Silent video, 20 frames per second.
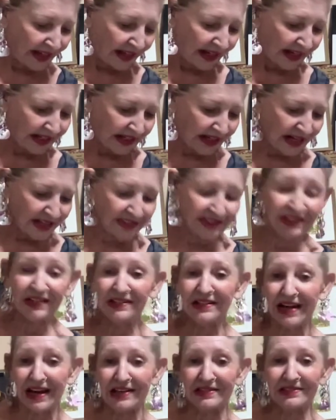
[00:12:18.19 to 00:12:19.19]
And I
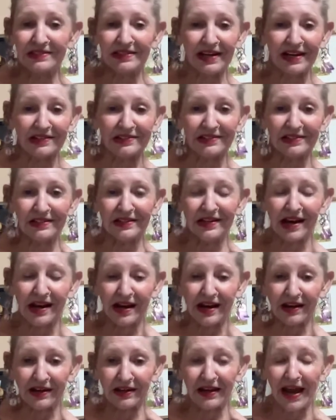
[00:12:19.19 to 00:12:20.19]
said, Yes, that's an
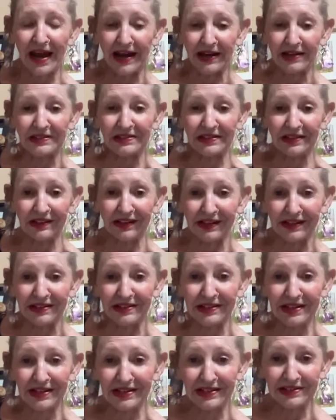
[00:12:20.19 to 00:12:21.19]
excellent
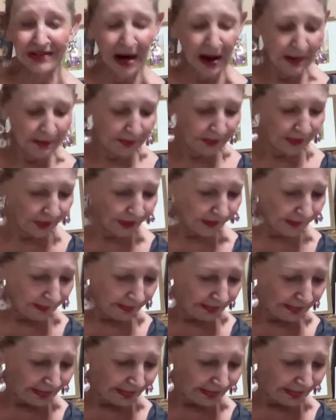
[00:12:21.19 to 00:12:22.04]
example.